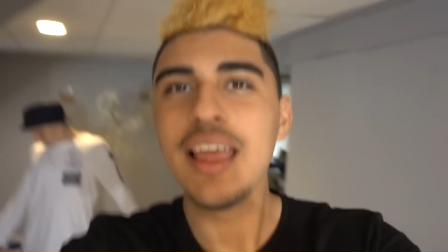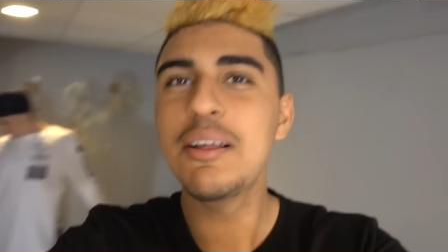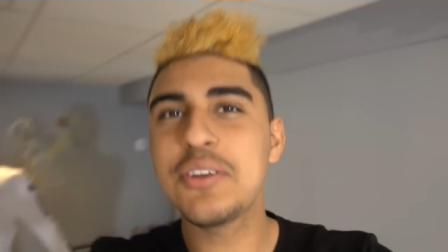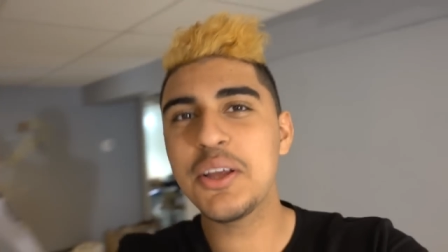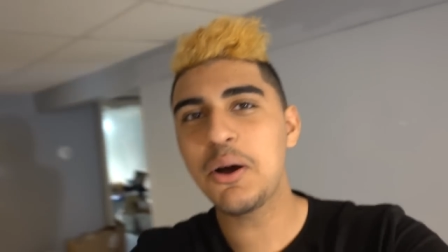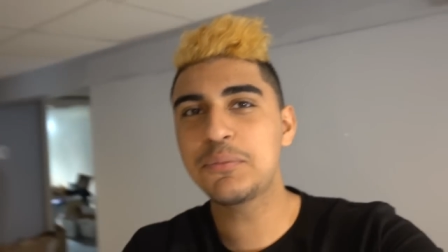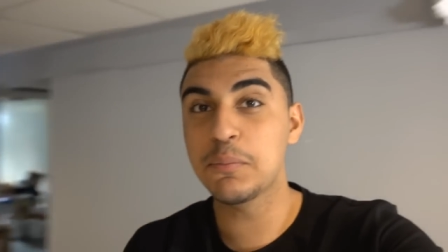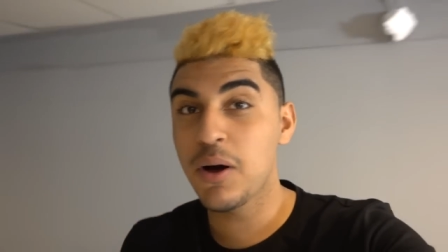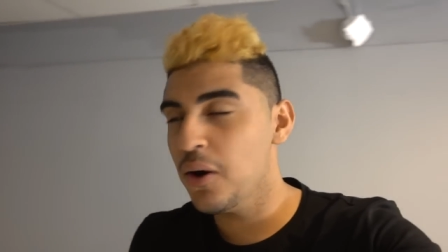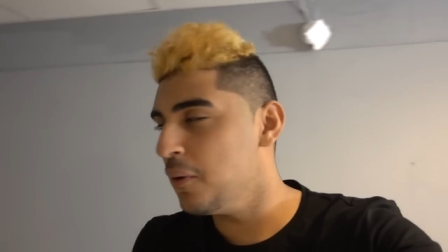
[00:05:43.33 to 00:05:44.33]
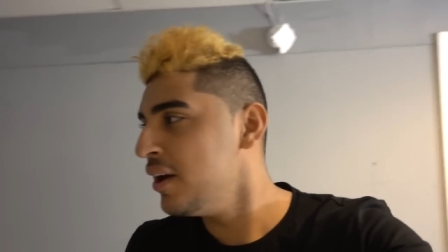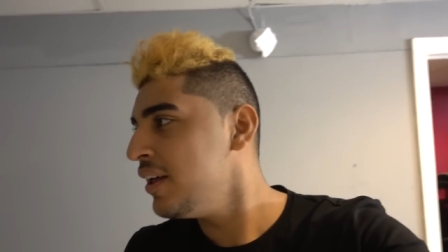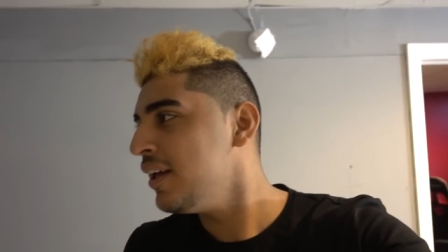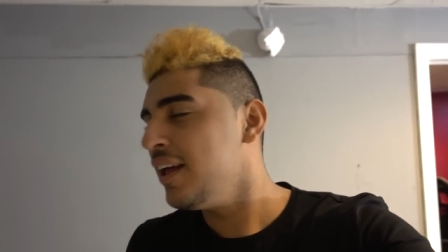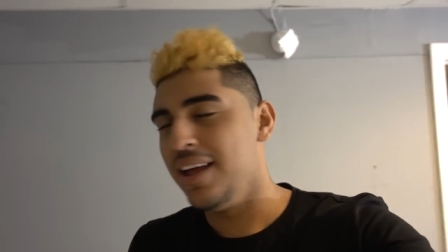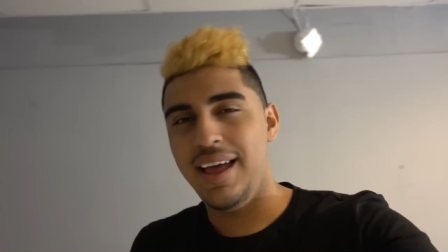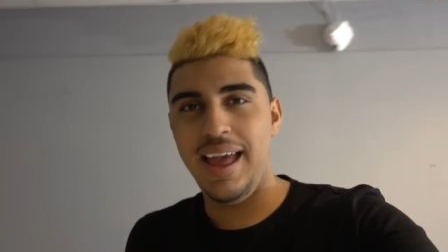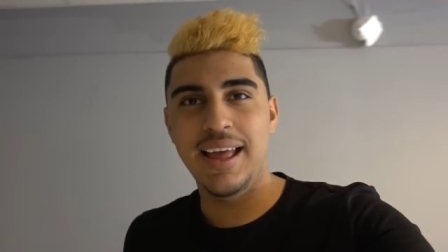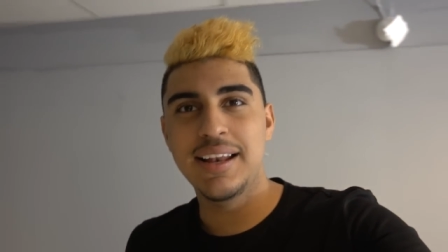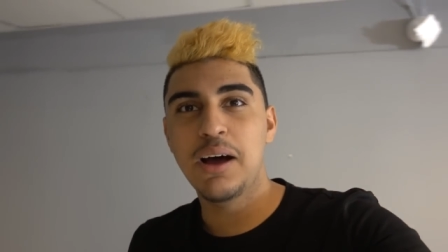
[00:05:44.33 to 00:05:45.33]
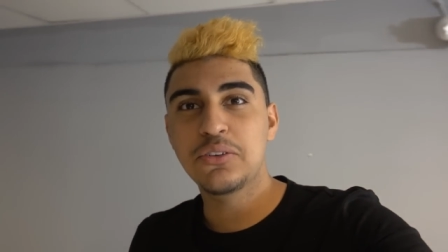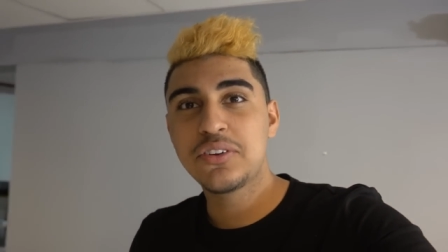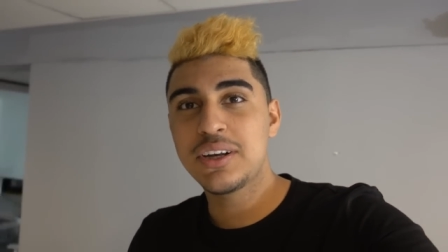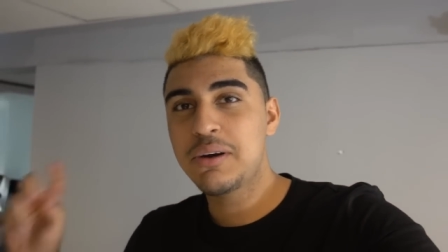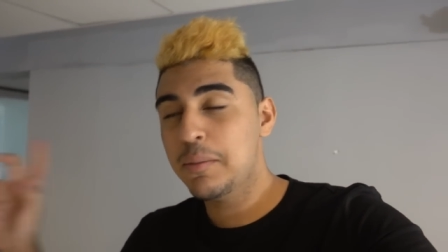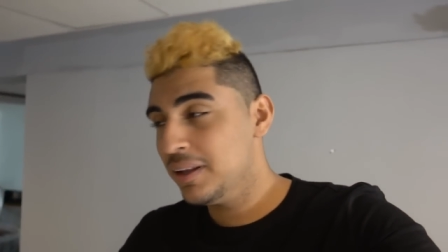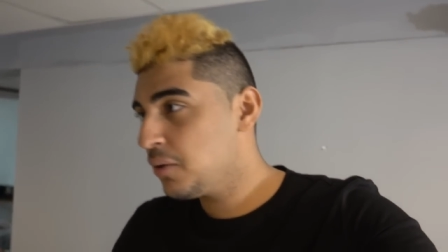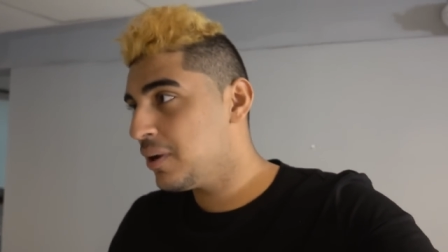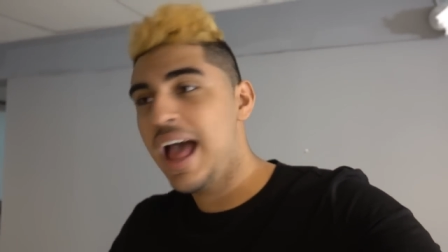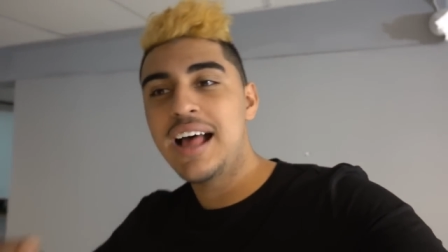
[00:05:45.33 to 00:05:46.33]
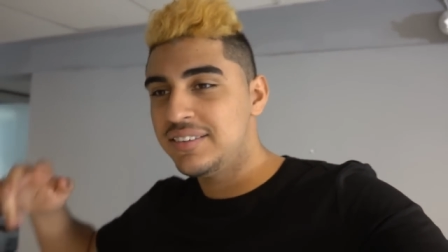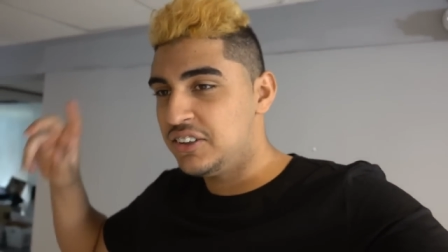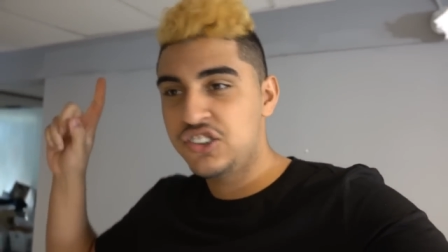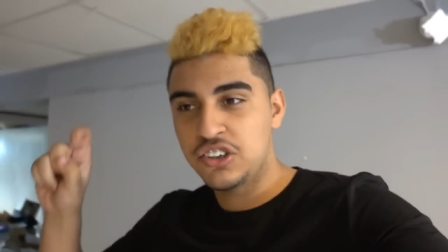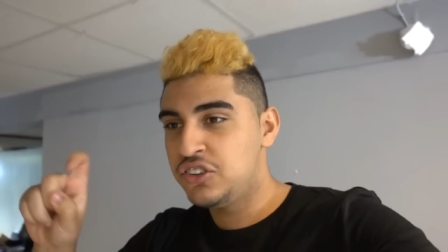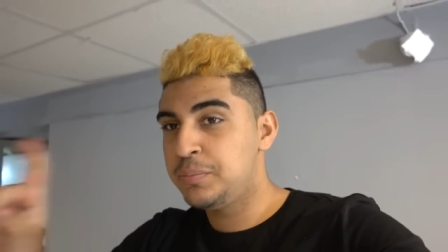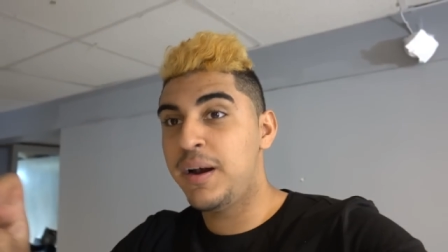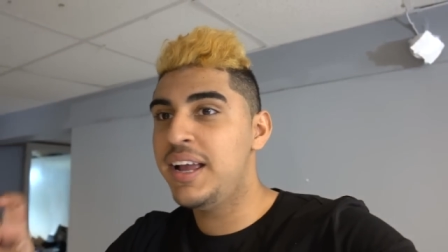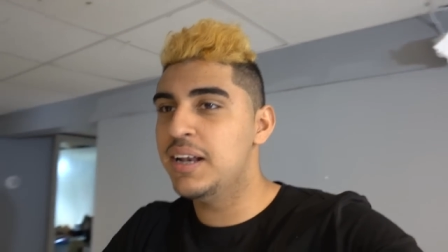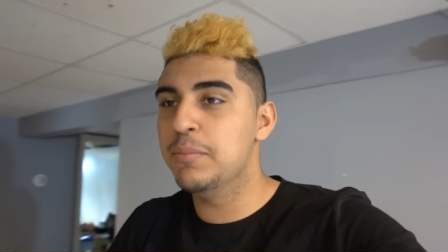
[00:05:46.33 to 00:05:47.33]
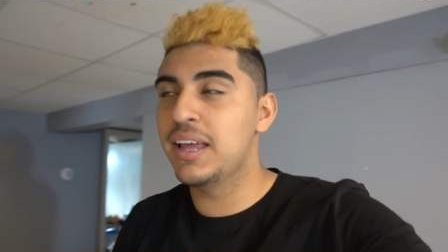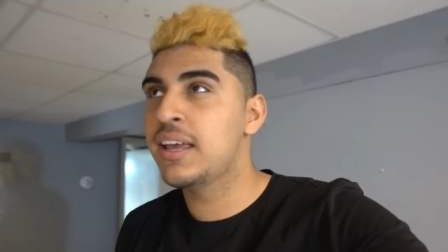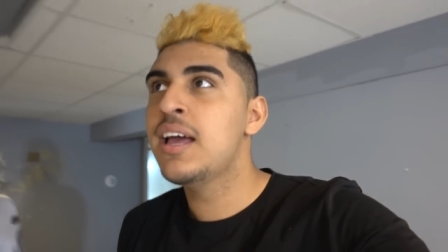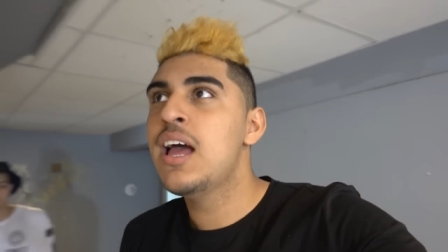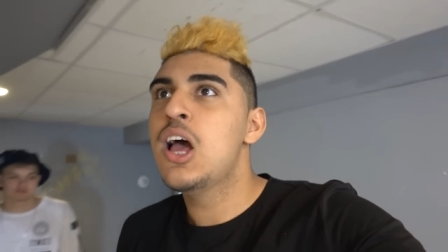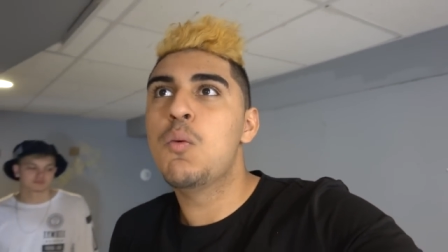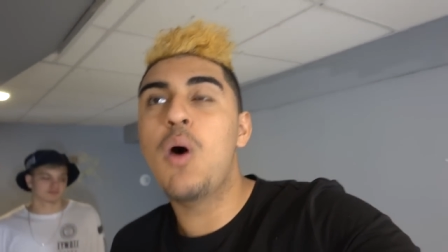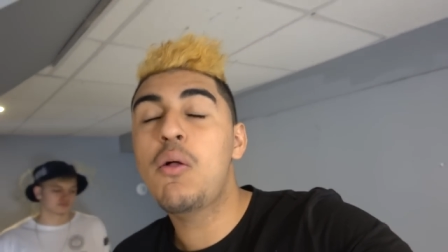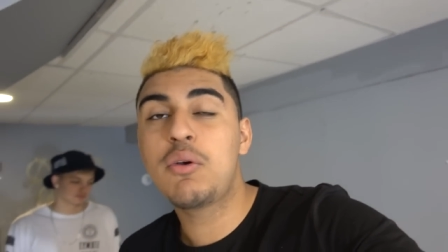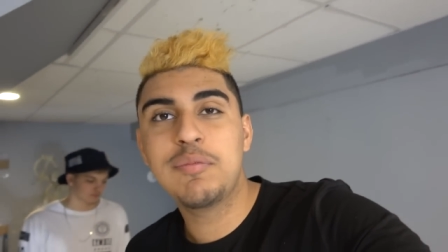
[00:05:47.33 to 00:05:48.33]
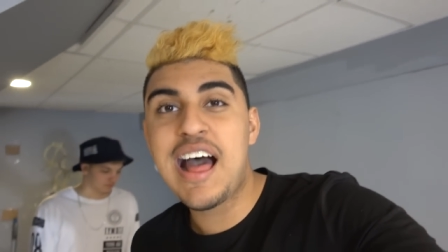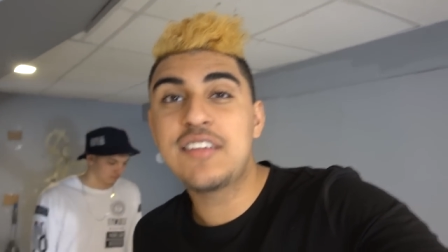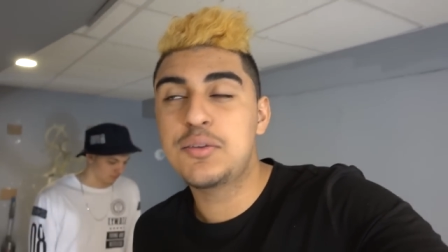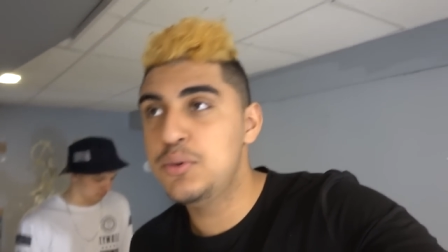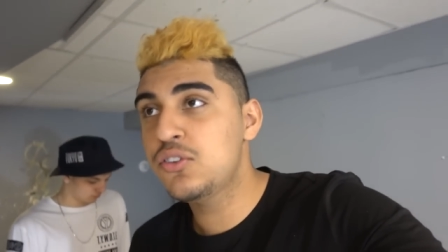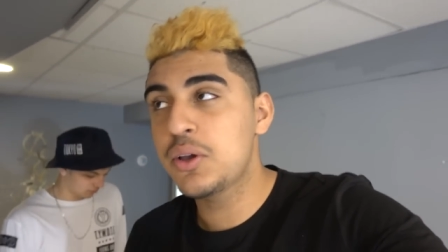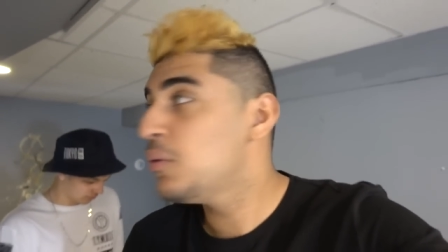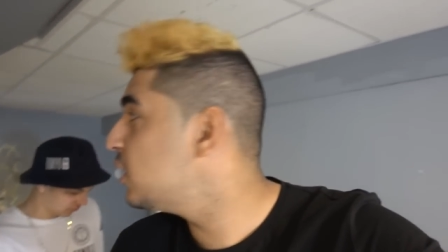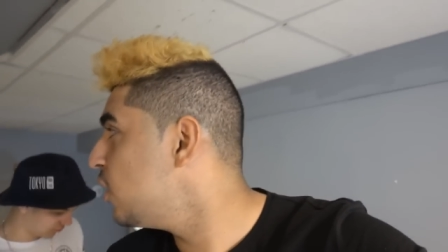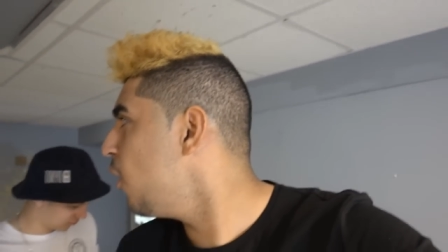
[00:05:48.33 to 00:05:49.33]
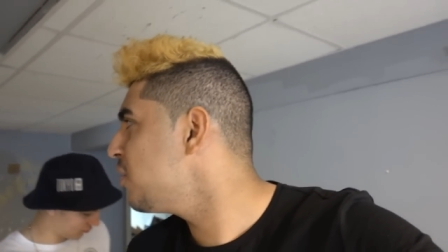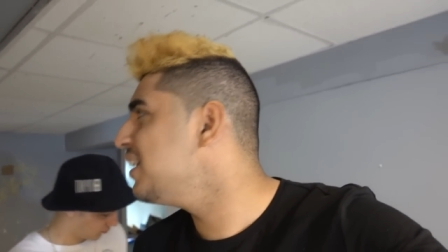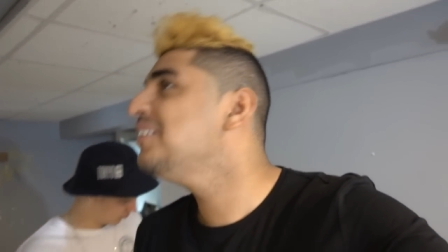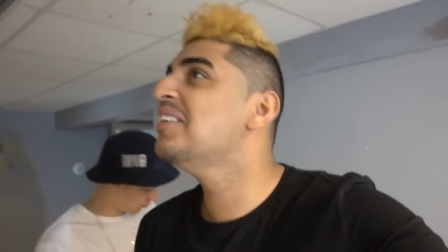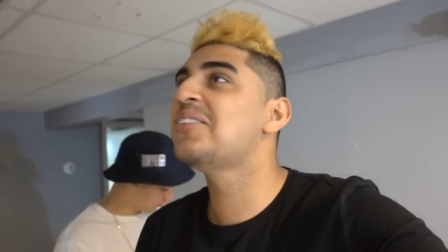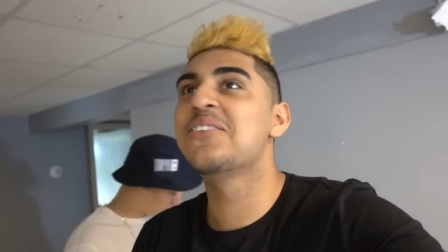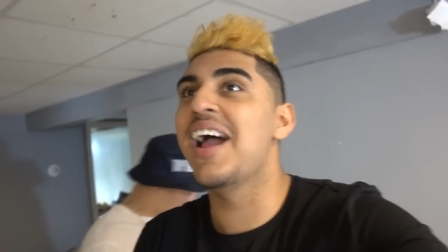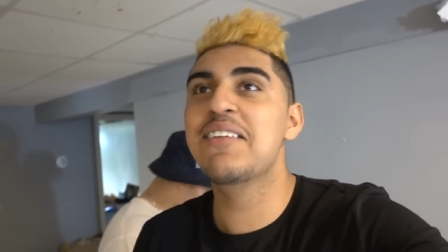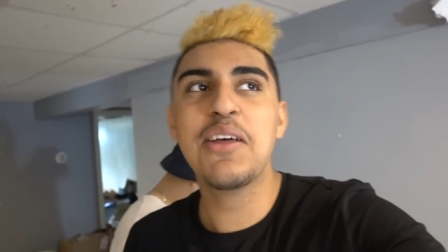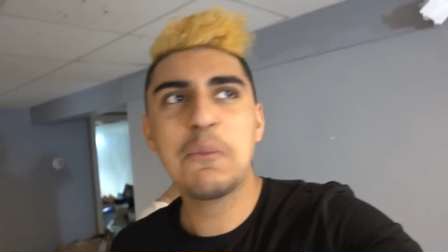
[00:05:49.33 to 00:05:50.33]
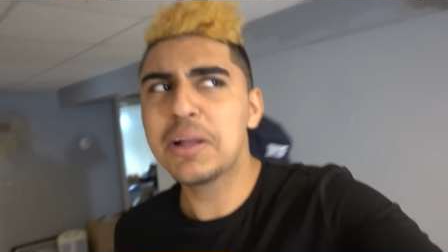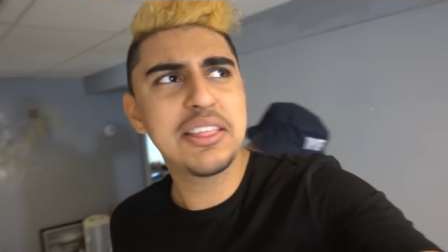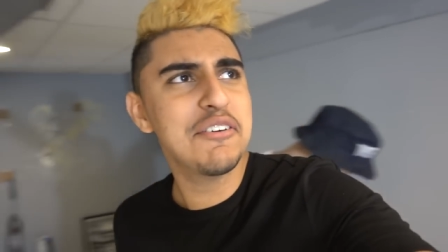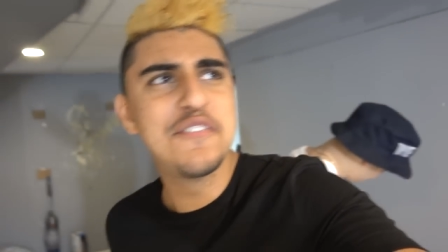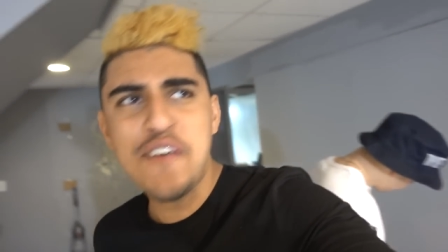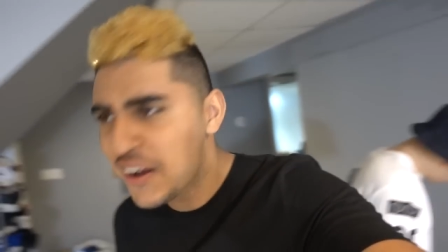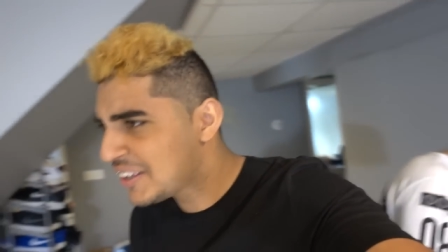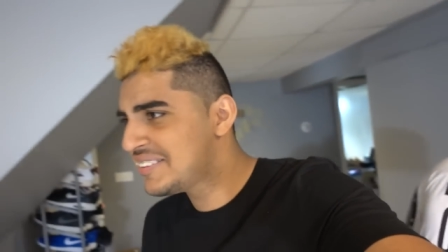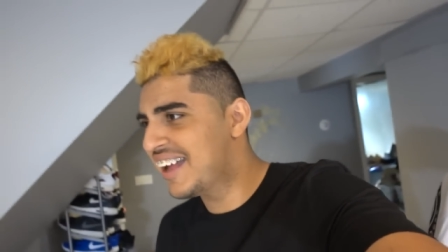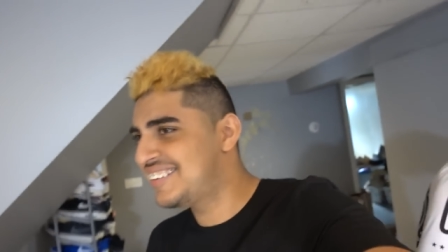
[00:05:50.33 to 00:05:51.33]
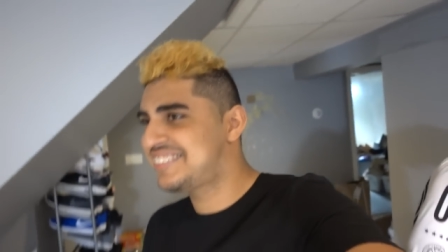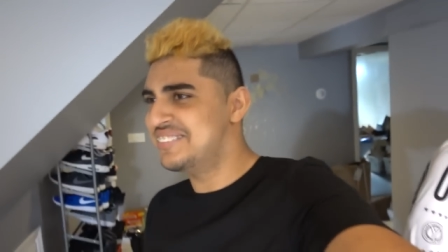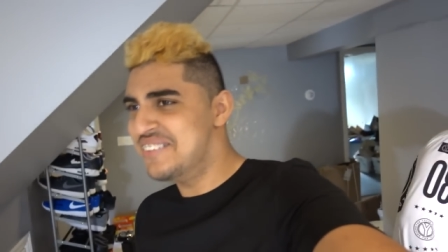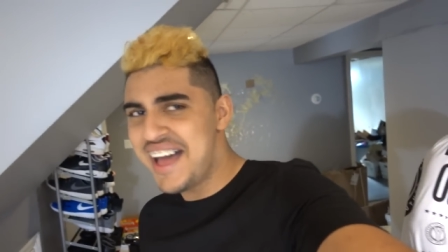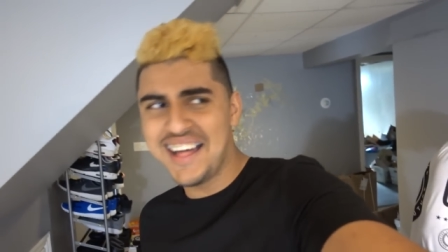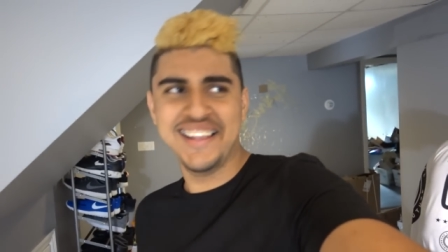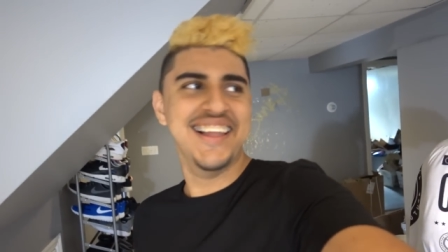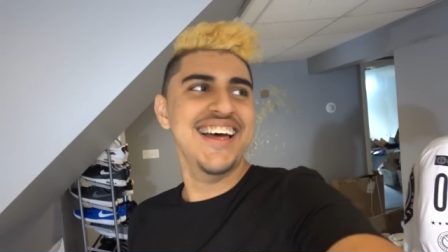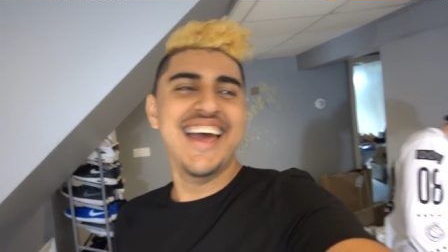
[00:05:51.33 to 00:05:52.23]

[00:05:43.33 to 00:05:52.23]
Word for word: I was gonna go up to Mo, and I was just gonna grab liquid ass and just start spraying him like while we were blasting music. Like, he wouldn't know. Then he just ran. like, what the fuck is that smell?